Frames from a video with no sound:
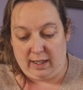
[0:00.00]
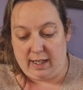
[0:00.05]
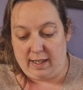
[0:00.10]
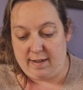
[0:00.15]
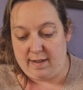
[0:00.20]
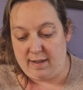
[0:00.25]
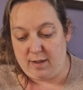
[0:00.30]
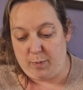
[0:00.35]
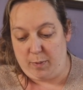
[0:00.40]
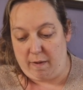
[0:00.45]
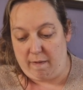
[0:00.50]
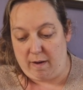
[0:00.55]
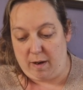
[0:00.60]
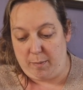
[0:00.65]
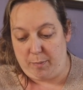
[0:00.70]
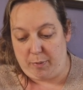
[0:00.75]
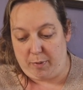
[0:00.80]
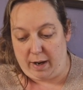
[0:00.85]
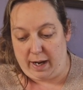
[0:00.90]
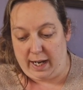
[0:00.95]
This is where our
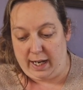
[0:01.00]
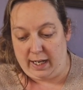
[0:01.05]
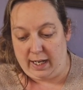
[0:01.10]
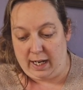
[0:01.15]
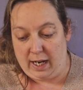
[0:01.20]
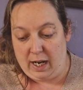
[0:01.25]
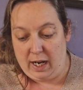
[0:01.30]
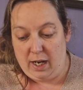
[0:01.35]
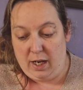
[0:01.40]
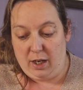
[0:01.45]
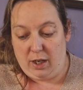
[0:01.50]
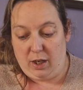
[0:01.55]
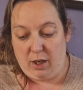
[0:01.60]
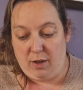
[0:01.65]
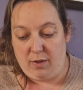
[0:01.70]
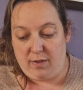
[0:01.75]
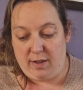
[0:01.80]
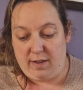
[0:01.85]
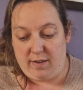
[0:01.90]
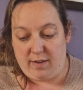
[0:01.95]
brain
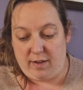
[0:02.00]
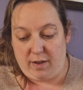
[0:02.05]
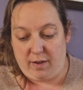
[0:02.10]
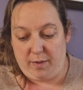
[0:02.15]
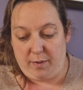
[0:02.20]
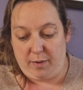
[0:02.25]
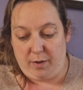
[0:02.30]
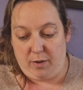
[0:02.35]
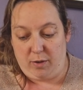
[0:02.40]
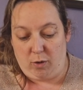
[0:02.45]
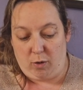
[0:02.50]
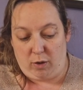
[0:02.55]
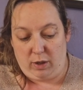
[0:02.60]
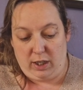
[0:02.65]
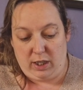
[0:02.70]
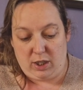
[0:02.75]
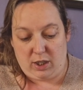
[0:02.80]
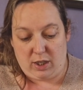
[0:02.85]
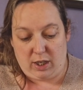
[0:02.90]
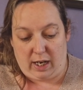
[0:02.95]
uses
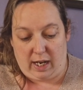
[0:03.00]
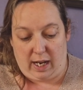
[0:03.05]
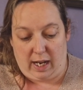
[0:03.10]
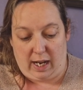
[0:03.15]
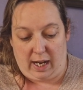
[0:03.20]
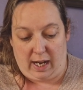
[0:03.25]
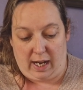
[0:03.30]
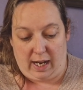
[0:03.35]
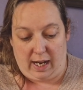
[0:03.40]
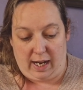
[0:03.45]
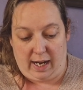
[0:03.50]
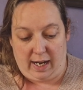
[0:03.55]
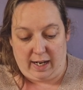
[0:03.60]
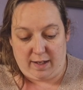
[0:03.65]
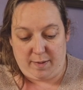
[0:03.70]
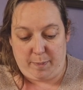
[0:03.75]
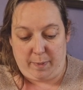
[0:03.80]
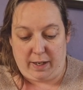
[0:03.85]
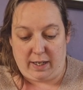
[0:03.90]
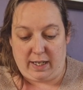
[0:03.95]
knowledge,
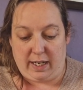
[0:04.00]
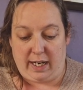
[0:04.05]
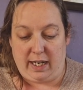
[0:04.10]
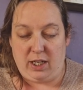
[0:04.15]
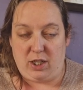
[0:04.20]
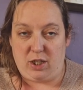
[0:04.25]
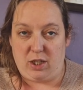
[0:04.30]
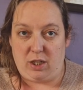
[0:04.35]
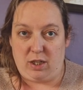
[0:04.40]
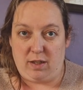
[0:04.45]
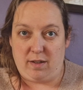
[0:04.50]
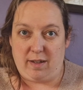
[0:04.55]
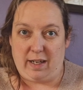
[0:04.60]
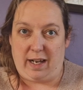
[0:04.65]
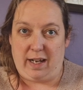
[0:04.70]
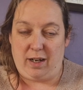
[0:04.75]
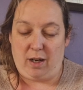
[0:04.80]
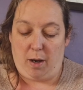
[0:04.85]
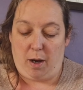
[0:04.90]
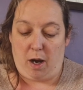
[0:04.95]
expectations,
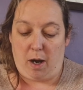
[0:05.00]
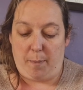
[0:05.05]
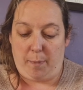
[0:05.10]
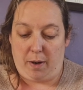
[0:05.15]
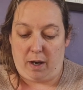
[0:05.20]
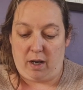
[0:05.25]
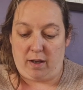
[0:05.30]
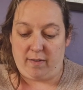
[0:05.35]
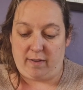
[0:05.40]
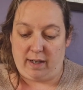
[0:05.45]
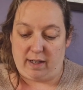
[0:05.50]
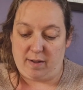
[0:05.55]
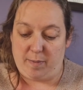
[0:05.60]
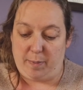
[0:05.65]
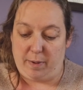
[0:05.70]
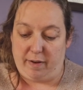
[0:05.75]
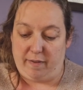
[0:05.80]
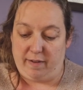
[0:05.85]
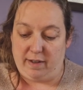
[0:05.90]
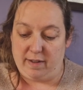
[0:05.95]
and our past
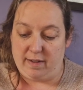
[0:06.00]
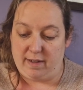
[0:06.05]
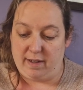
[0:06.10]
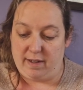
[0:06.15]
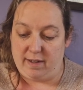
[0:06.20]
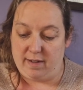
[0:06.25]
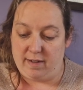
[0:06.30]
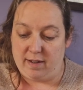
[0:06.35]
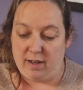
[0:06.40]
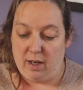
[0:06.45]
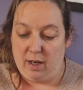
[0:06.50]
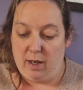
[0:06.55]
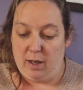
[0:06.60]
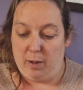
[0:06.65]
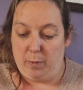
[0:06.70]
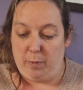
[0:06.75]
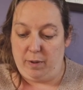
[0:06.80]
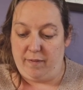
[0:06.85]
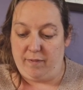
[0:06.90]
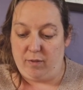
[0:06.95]
experiences
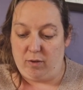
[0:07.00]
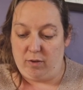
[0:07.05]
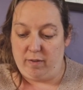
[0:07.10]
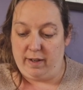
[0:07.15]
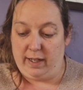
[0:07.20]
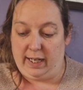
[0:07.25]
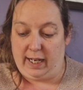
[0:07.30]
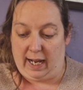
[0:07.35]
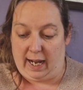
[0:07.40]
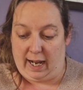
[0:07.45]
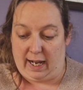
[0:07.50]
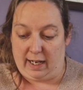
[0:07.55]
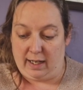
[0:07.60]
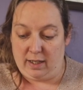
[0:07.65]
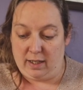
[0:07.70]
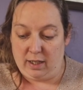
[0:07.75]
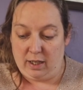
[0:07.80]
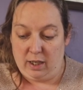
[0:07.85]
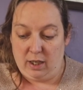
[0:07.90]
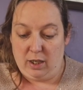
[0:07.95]
we've already
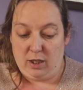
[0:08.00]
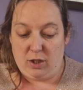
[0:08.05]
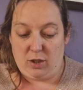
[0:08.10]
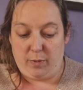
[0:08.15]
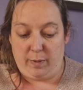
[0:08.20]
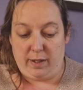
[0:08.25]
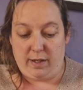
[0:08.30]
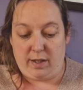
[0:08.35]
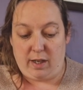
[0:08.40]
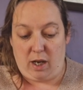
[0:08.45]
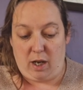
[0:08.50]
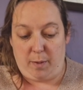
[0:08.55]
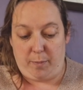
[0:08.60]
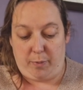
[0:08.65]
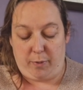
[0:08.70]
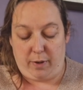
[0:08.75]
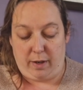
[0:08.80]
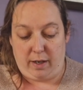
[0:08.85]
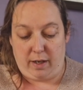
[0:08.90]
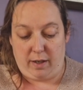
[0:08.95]
had to
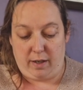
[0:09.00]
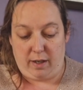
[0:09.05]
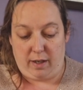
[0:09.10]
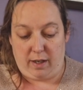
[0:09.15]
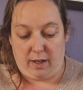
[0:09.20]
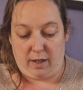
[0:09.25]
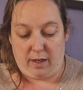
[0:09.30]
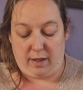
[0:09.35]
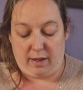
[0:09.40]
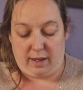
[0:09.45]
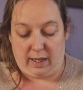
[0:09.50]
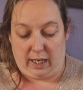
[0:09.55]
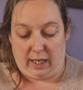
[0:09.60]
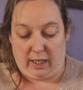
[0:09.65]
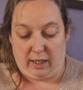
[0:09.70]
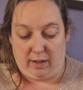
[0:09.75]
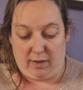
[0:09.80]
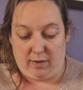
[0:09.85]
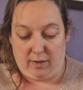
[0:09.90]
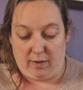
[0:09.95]
interpret
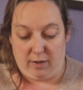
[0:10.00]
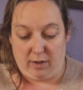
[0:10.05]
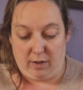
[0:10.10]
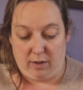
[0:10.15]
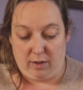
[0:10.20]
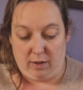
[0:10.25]
things